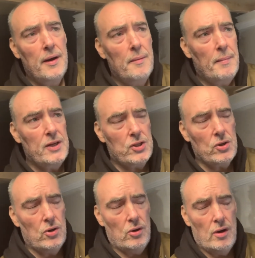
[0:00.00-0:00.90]
Make
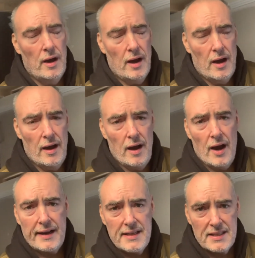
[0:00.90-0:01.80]
sure I
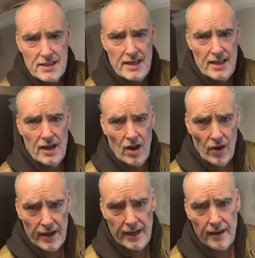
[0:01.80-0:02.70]
can see the
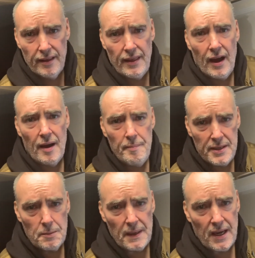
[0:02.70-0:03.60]
line that I'm
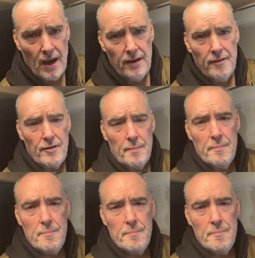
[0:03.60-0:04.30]
meant to be cutting it from.